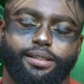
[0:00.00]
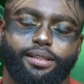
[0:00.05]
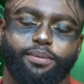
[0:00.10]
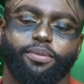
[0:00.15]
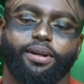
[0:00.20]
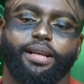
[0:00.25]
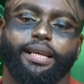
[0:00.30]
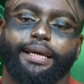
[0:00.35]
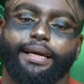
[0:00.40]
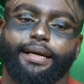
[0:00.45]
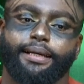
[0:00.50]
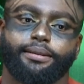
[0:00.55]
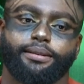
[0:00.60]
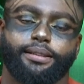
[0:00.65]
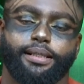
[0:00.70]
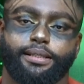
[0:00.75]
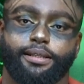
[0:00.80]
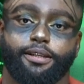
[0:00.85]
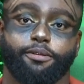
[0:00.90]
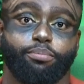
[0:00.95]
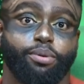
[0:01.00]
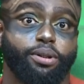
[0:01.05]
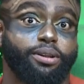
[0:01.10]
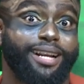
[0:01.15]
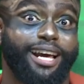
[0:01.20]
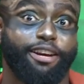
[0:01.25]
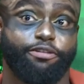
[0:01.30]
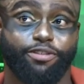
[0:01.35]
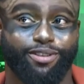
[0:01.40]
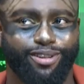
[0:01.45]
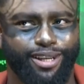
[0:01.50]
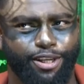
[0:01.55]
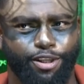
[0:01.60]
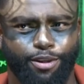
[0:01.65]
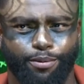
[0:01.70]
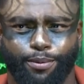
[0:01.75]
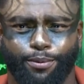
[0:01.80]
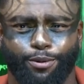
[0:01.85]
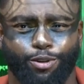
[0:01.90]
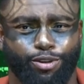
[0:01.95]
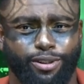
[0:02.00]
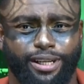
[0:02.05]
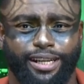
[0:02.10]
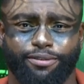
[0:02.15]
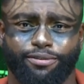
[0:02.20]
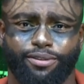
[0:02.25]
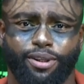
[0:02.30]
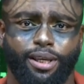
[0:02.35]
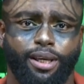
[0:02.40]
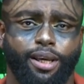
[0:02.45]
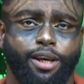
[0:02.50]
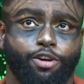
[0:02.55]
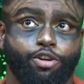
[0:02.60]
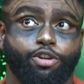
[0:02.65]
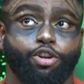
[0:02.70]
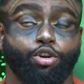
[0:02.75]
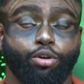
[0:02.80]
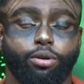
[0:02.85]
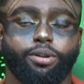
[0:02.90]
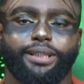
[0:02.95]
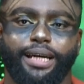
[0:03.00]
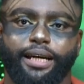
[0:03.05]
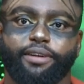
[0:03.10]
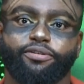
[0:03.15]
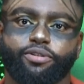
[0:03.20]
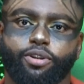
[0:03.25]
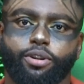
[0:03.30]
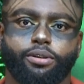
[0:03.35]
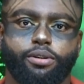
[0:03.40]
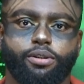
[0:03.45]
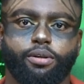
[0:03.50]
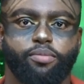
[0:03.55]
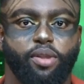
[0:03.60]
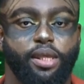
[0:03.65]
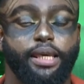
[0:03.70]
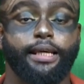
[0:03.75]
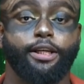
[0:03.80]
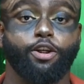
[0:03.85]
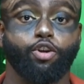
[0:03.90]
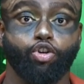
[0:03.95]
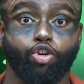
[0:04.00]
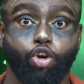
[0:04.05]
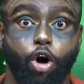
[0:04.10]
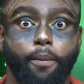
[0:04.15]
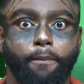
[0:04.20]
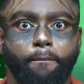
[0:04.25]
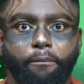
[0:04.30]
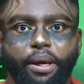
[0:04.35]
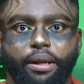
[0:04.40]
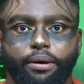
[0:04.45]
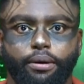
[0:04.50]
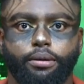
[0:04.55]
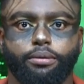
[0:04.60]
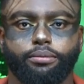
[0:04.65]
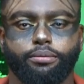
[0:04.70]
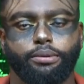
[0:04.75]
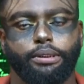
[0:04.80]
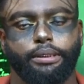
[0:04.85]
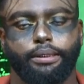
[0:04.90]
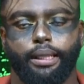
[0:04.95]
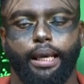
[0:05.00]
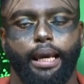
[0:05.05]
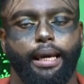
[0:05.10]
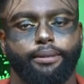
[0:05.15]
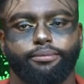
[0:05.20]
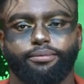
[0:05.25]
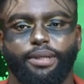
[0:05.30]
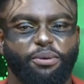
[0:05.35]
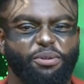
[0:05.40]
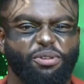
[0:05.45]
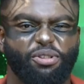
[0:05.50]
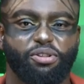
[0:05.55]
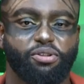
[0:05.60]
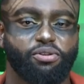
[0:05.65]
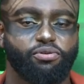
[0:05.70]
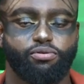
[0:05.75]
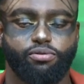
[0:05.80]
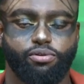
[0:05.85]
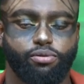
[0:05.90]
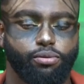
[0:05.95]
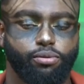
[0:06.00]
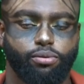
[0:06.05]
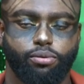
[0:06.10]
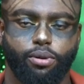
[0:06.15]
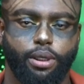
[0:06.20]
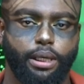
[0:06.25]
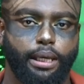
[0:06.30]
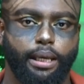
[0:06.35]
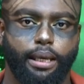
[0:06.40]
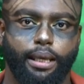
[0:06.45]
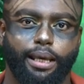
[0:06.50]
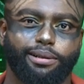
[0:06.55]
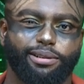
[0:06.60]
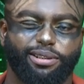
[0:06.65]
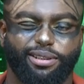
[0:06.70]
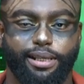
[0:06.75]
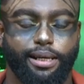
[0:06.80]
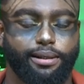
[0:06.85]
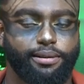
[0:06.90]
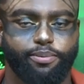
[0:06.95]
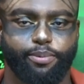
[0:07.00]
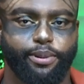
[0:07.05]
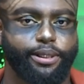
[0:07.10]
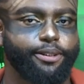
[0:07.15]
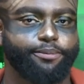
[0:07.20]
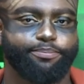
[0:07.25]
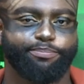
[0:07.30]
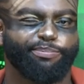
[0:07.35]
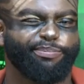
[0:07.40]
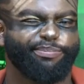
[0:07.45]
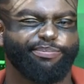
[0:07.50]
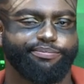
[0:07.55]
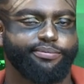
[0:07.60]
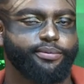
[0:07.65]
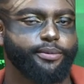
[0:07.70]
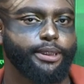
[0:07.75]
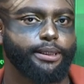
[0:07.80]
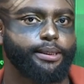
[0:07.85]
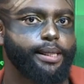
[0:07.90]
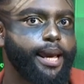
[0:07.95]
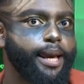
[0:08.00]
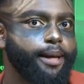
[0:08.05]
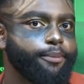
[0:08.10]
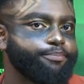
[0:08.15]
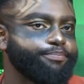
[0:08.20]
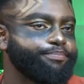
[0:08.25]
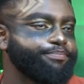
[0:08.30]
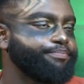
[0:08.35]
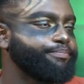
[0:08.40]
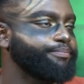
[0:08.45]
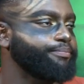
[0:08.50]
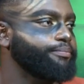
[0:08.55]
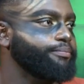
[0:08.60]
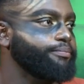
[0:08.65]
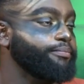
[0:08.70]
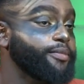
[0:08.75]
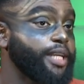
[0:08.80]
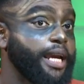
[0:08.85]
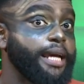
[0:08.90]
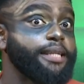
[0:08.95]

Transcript: Timberlake and Jessica Biel. I feel like people should have, could have done something a lot better than that. That was just too. That was child's play. Nah. Right.